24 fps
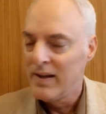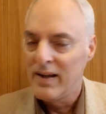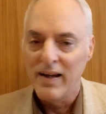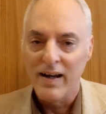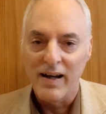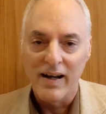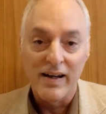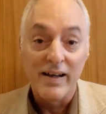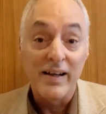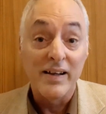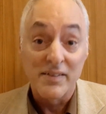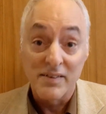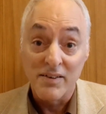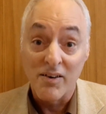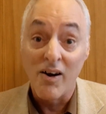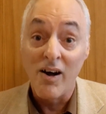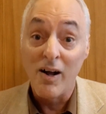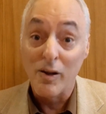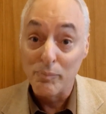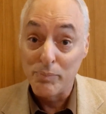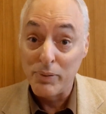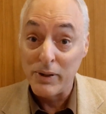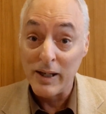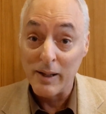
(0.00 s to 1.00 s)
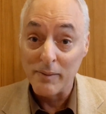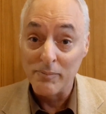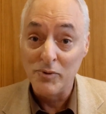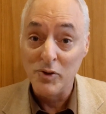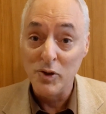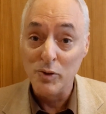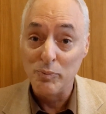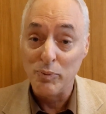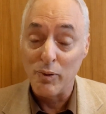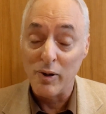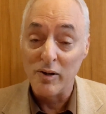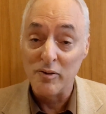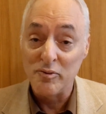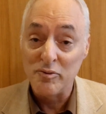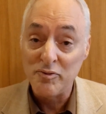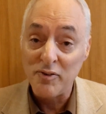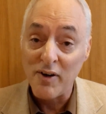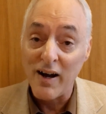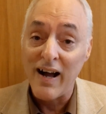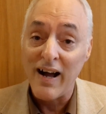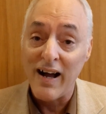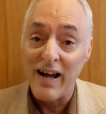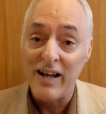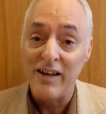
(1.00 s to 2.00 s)
Uh, it's called PM
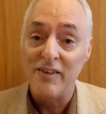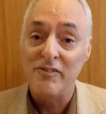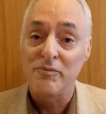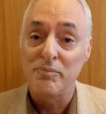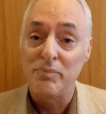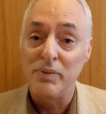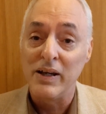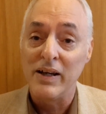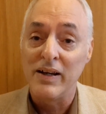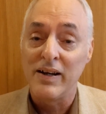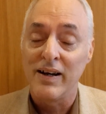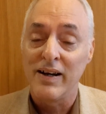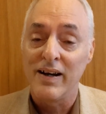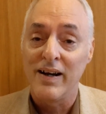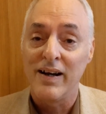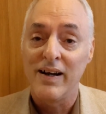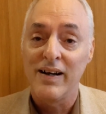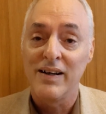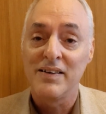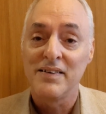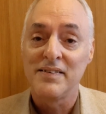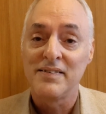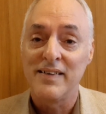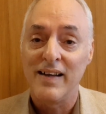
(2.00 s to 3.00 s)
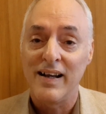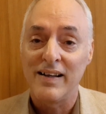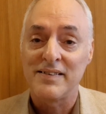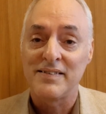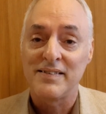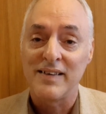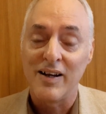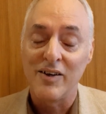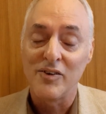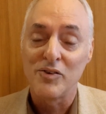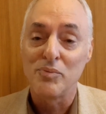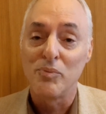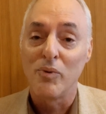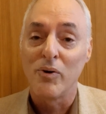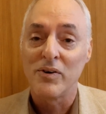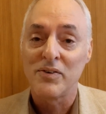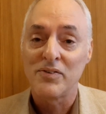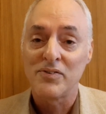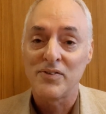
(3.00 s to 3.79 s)
2.5 because that sounds more